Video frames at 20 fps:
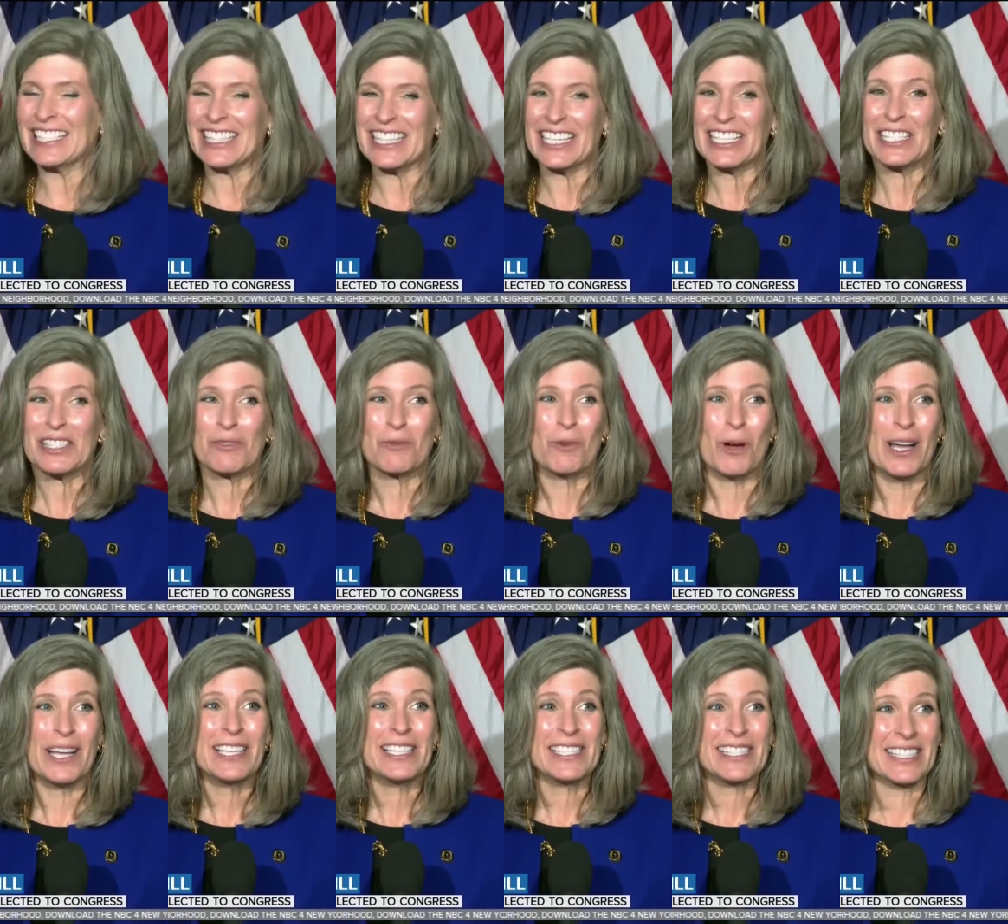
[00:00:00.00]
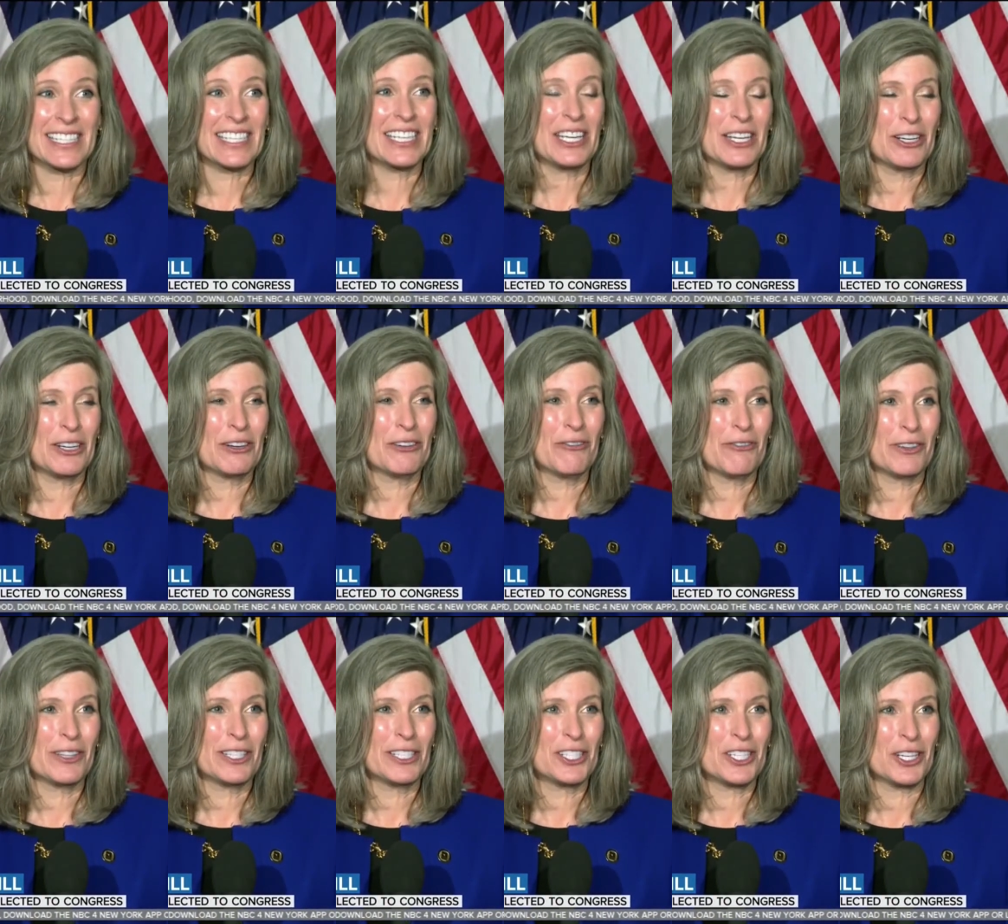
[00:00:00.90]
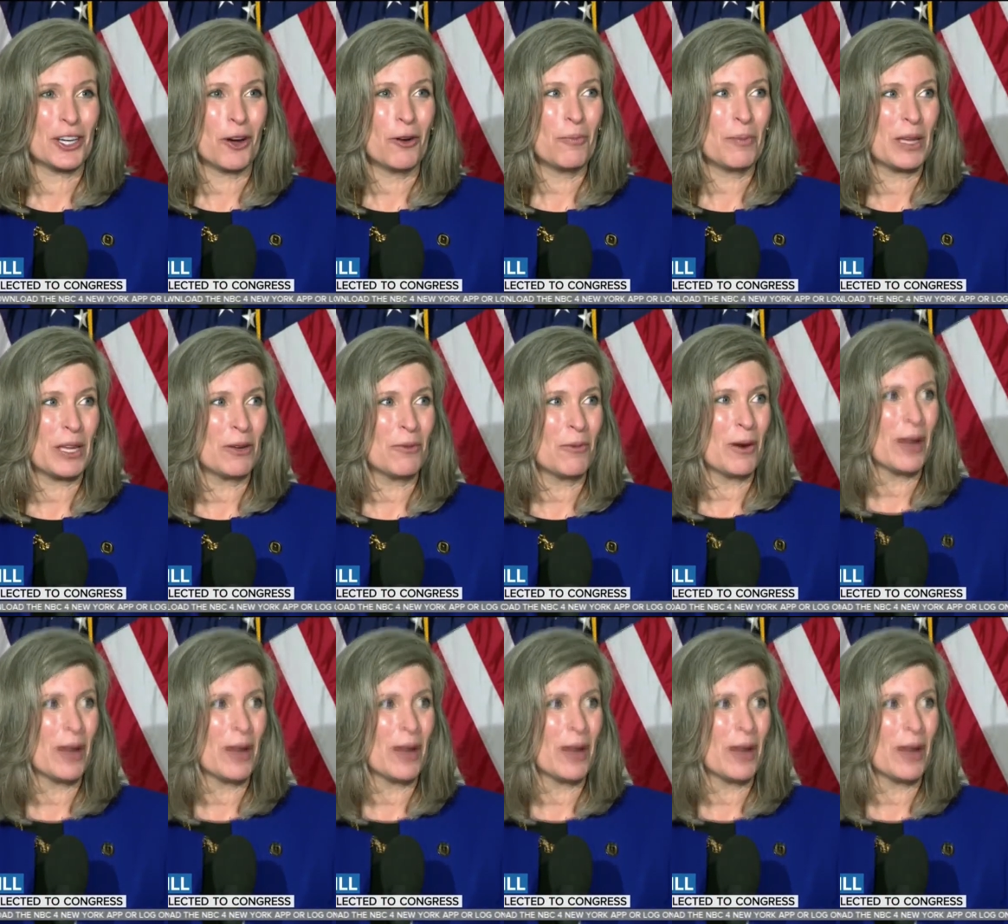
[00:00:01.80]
This was the year for the GOP